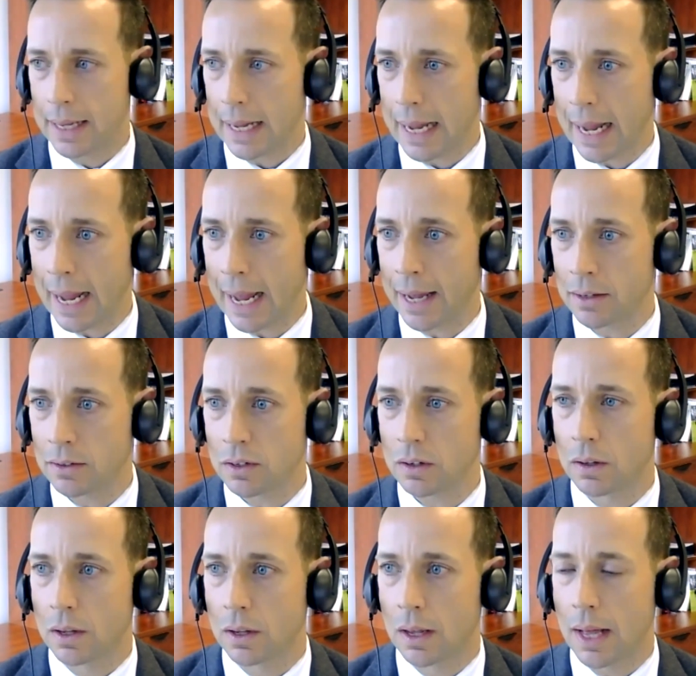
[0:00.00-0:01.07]
And
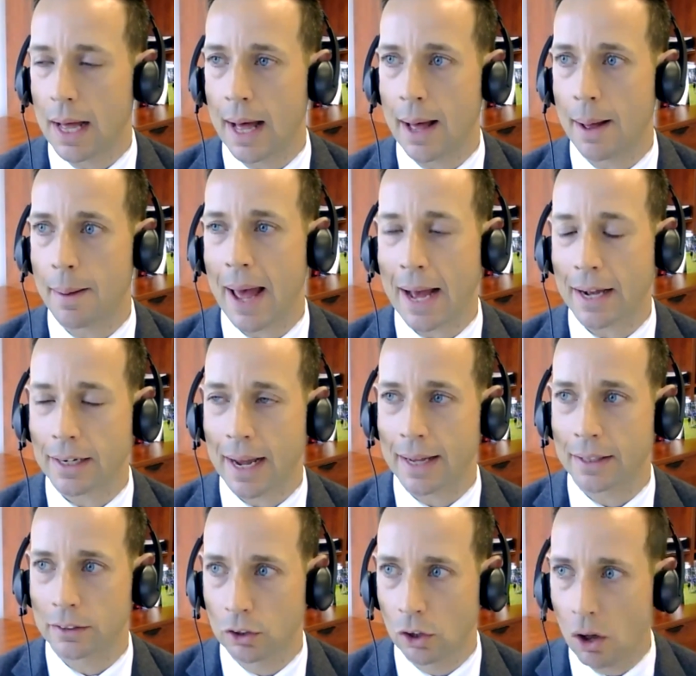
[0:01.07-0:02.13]

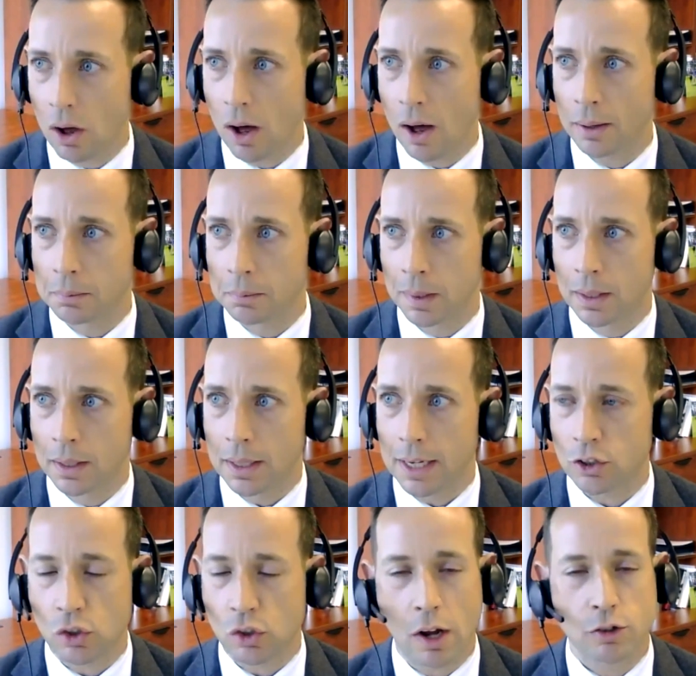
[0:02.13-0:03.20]
at law,
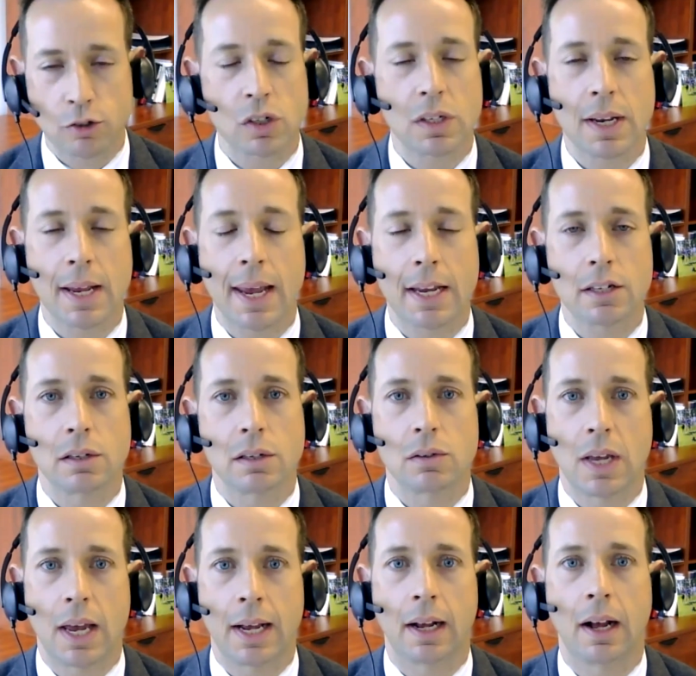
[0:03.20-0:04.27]
it's not just a case of
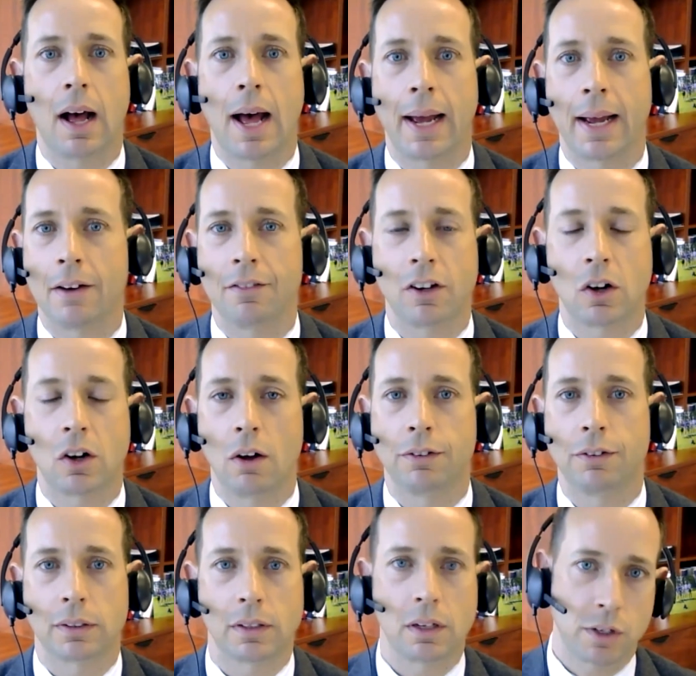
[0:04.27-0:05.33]
saying, I have a
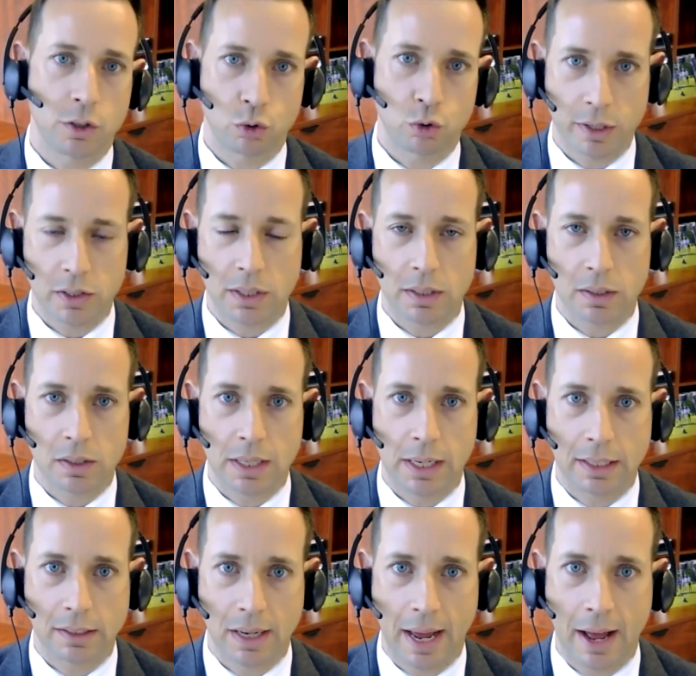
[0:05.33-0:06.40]
conflict of interest in
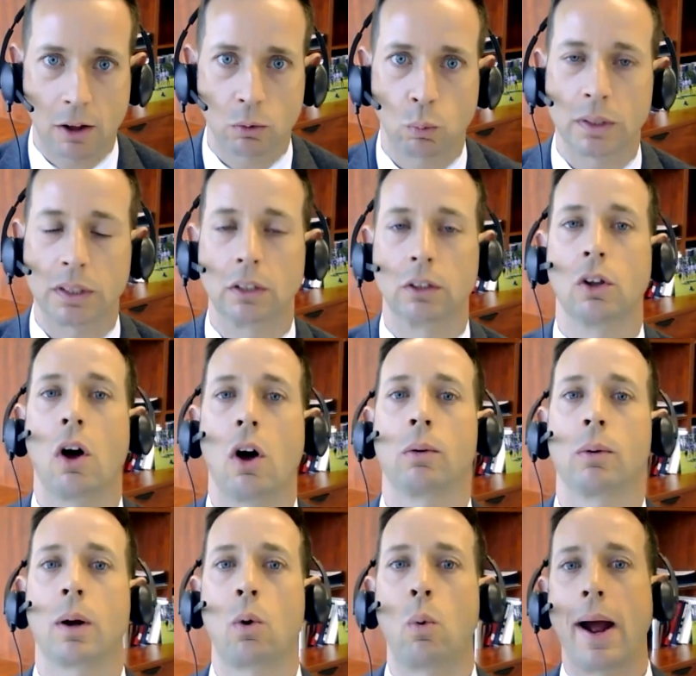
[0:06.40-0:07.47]
sitting down. What the law
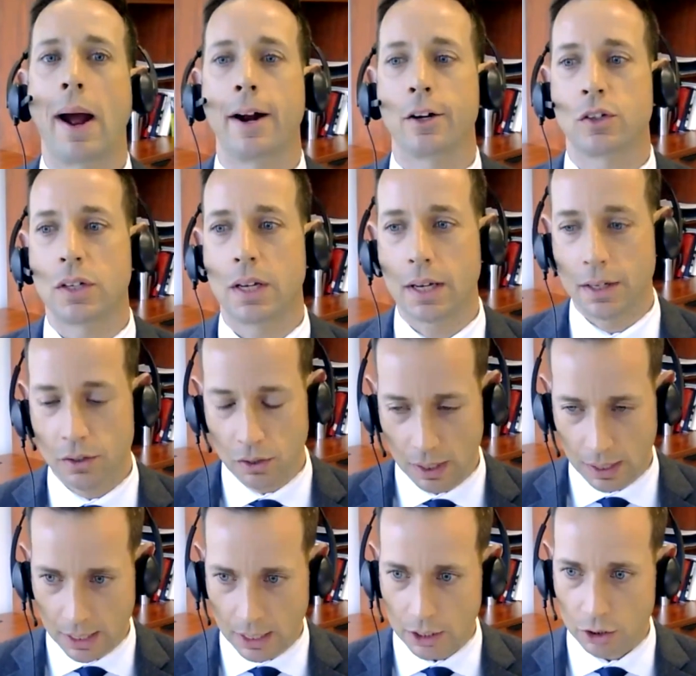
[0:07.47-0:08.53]
requires is
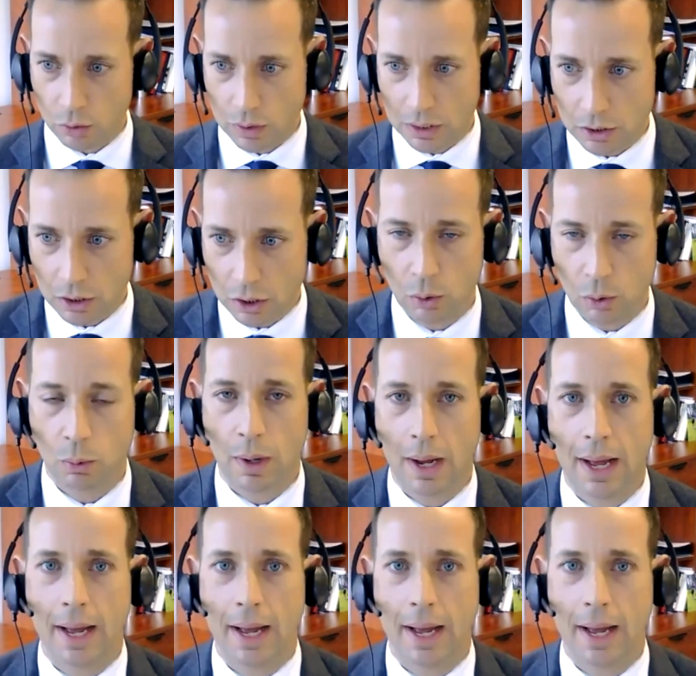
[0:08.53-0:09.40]
you need to